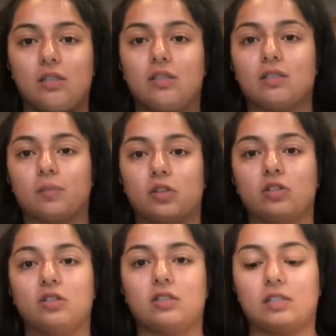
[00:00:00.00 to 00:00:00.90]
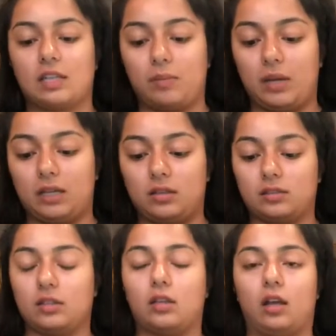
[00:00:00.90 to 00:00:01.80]
especially since I make this a
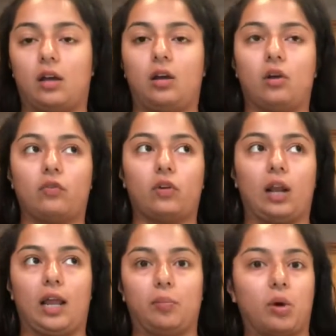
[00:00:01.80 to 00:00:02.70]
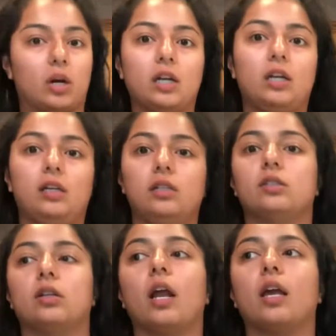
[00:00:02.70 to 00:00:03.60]
lot for like parties or
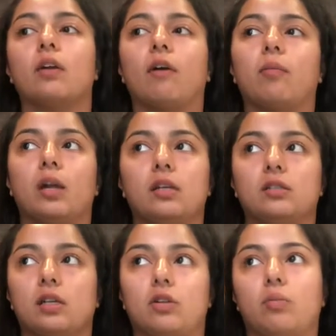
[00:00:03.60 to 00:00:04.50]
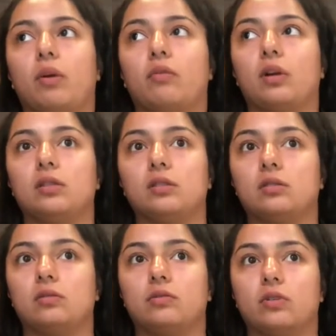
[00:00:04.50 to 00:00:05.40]
like if I'm getting together with my friends
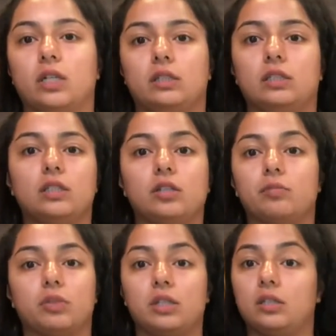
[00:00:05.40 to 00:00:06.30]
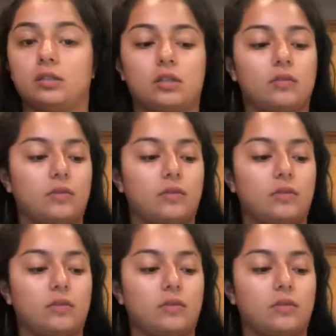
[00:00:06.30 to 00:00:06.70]
for like dinner and bringing stuff.